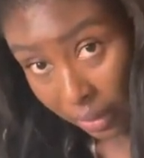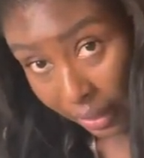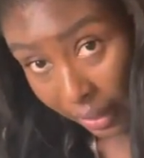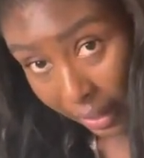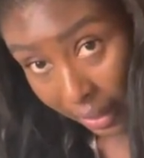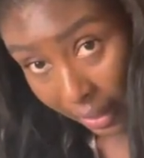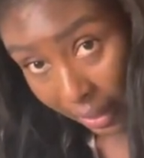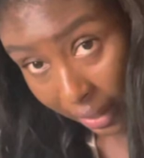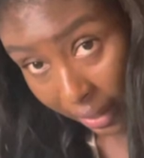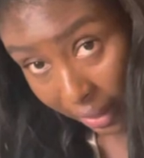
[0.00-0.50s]

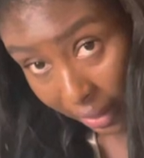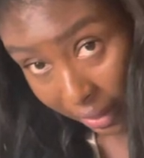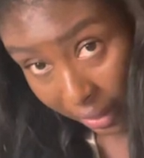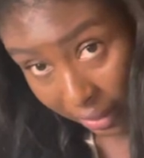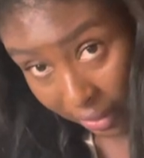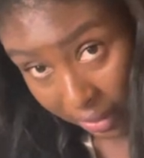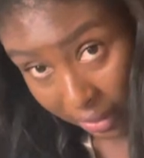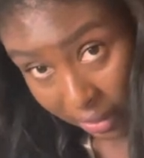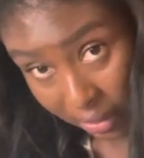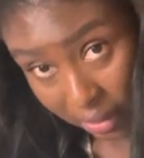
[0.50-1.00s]

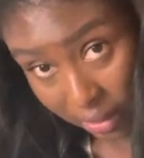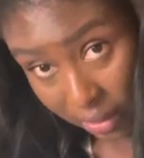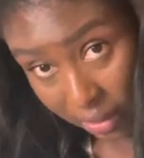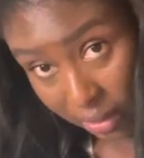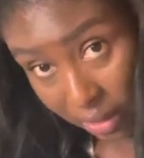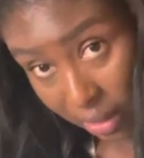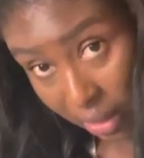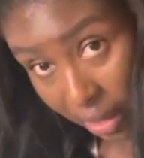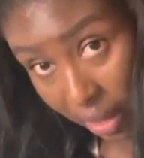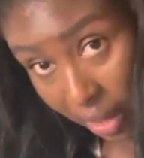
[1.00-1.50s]
and
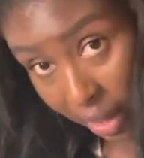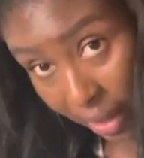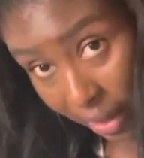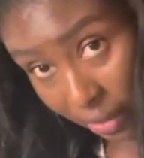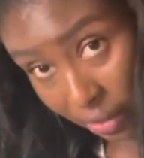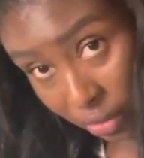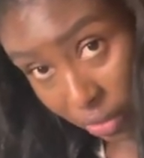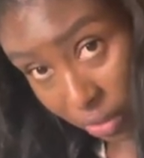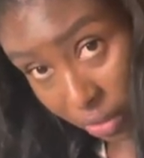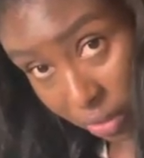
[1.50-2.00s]
I
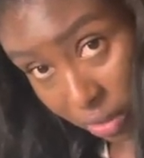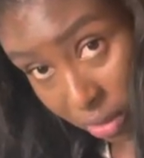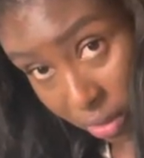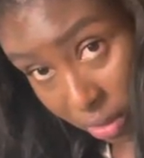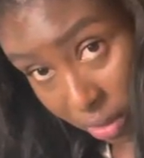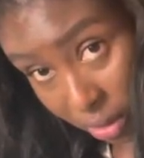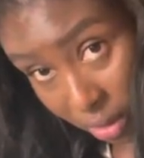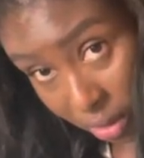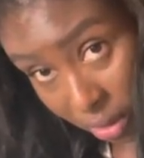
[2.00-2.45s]
just